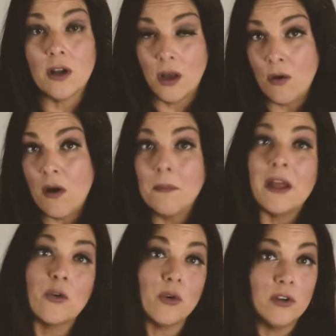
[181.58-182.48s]
I go on
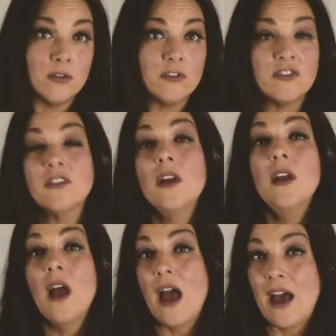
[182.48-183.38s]
my cruise.
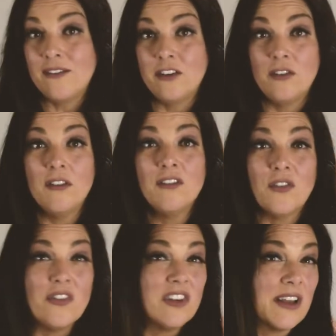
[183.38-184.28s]
I have to do this
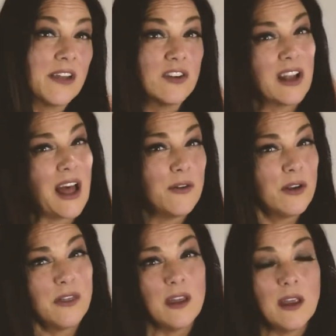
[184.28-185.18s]
1,500
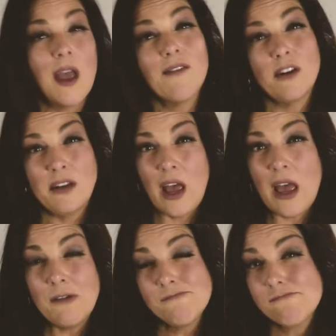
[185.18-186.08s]
calorie thing every
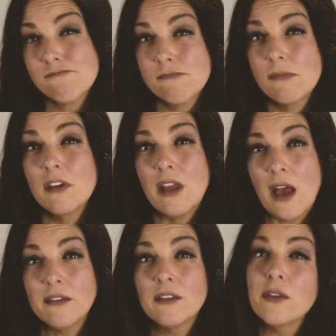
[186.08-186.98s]
day.
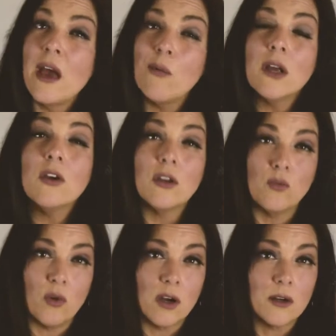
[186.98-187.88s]
Yeah, so that one
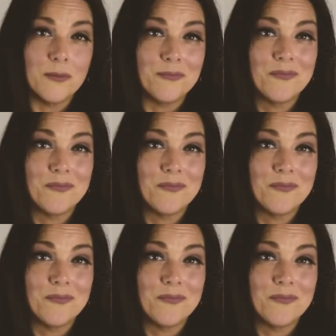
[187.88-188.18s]
could work.